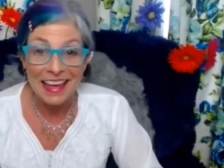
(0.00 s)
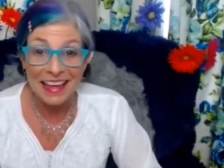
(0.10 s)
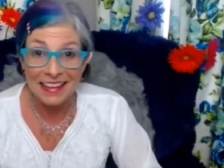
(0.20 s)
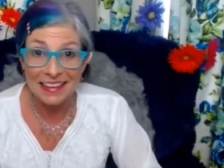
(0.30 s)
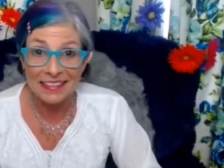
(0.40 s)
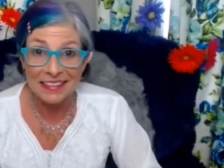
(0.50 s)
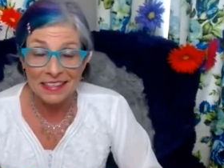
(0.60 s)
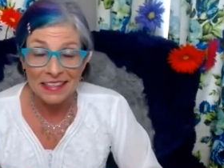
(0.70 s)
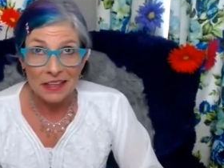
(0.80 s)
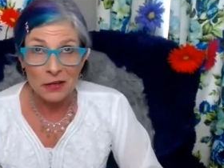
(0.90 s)
and, you
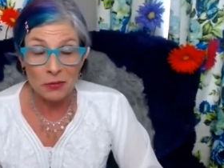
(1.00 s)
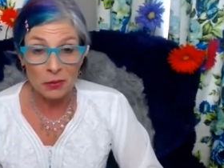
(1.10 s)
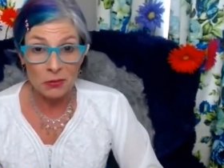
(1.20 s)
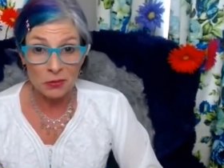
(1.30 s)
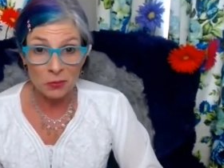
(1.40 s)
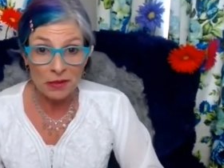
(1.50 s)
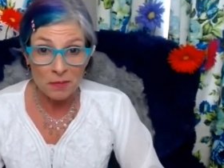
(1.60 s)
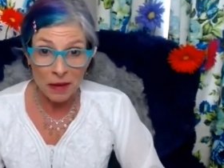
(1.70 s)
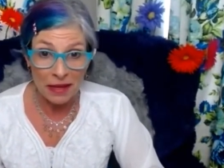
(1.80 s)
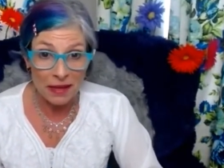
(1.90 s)
know, it was really
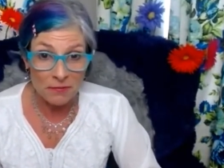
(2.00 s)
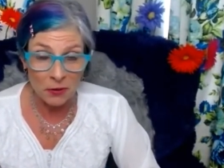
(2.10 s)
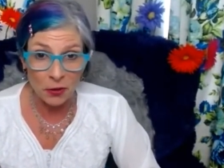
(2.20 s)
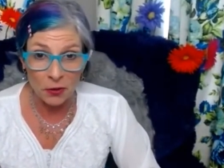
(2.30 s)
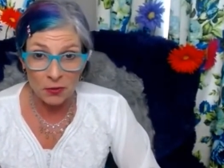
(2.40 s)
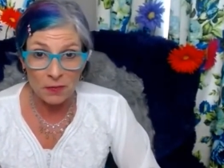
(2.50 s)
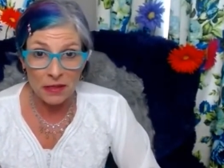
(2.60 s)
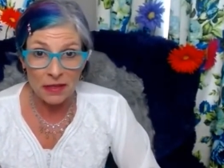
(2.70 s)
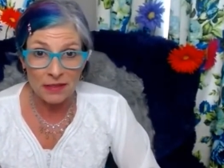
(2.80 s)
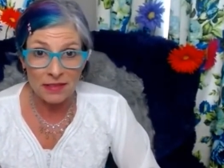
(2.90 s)
painful
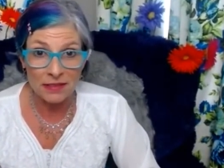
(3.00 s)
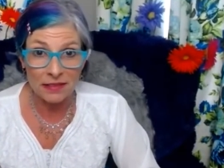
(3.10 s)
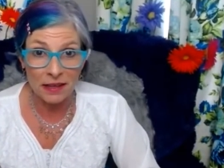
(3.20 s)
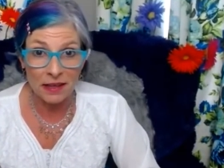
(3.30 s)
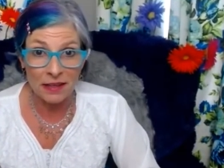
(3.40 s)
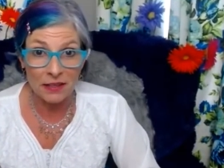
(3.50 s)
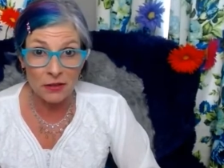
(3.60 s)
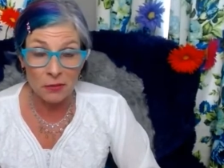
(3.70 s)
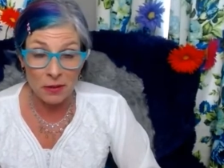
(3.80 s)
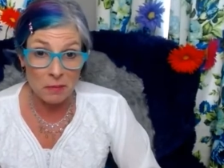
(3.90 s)
because I, you
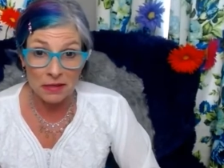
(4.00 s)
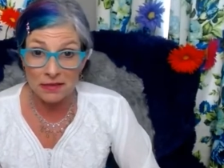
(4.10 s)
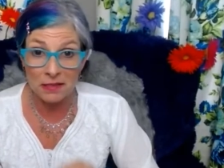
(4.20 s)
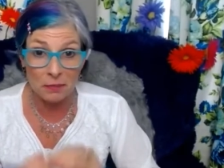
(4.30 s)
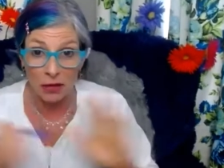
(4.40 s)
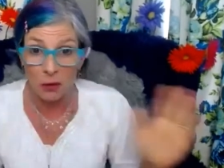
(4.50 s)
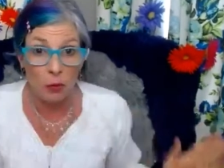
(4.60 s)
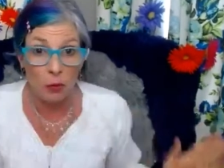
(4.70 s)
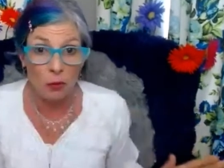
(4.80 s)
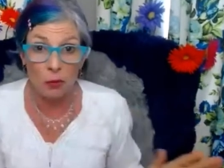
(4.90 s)
know, I missed my
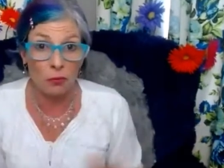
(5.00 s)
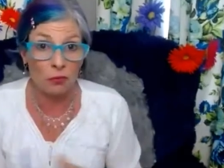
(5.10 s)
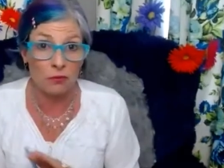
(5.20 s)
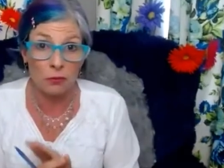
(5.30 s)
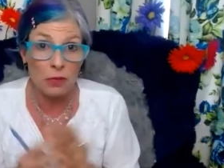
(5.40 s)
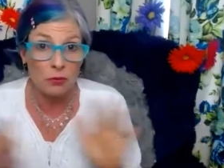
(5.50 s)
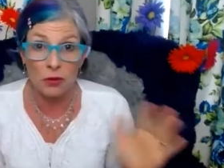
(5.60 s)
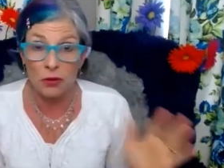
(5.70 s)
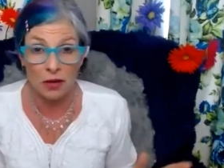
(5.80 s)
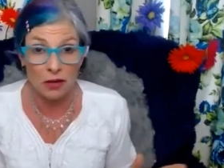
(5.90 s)
whole
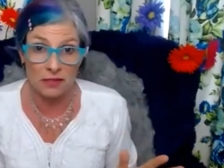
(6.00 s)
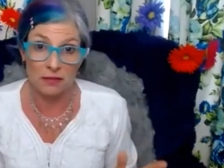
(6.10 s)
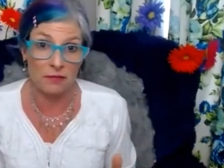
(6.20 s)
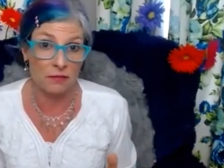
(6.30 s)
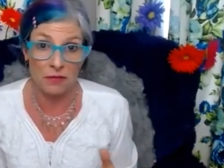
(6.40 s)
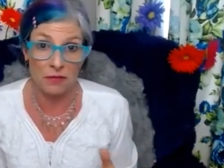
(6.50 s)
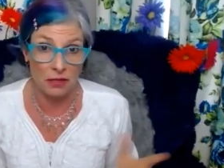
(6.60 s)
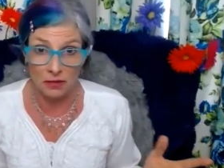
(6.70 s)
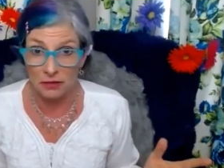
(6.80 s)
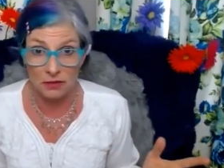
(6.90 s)
reproductive
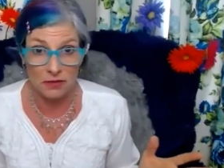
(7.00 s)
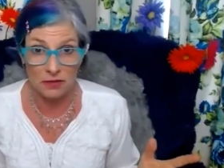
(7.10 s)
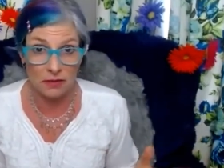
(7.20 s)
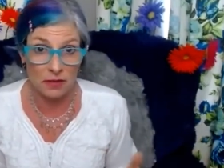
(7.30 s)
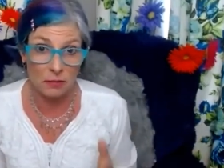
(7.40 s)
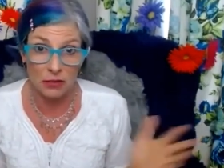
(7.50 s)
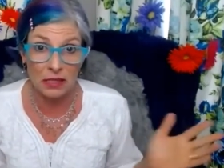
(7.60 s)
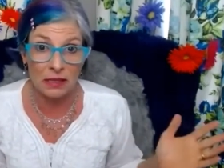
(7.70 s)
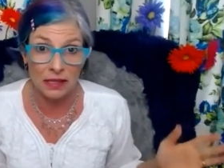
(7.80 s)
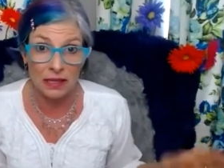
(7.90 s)
years
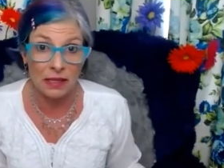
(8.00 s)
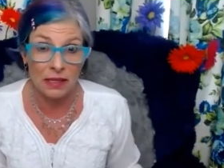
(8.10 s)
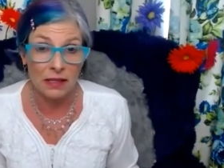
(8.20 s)
completely